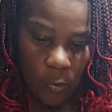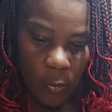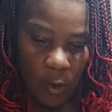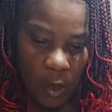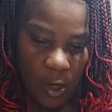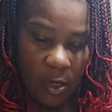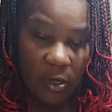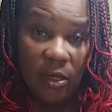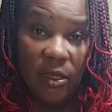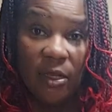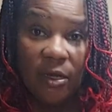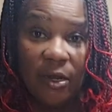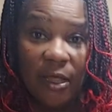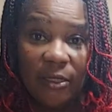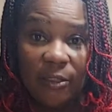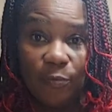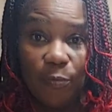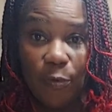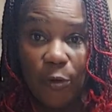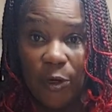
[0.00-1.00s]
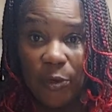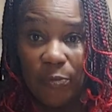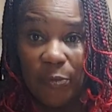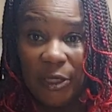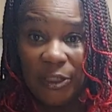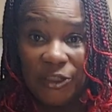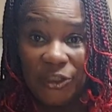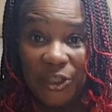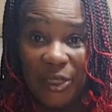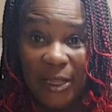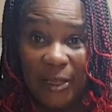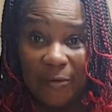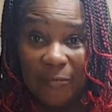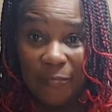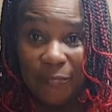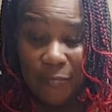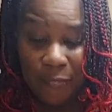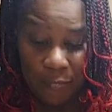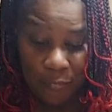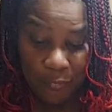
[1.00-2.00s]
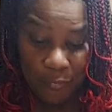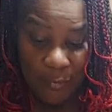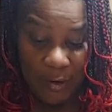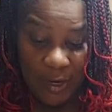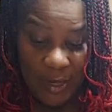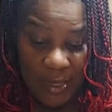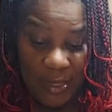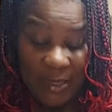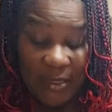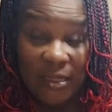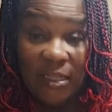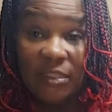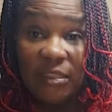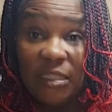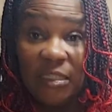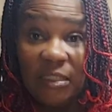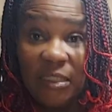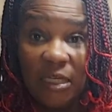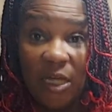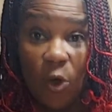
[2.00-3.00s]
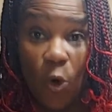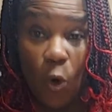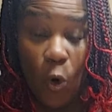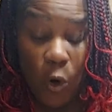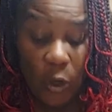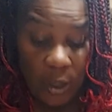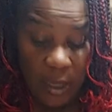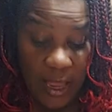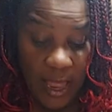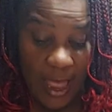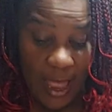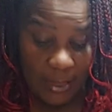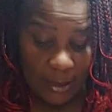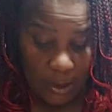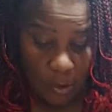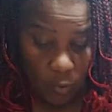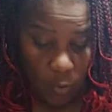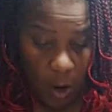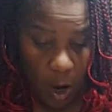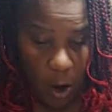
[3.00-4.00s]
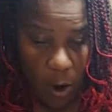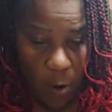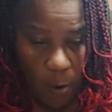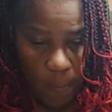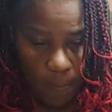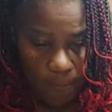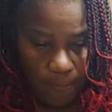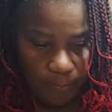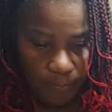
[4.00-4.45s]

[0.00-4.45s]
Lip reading: And then that's pretty much it. This is a corn casserole.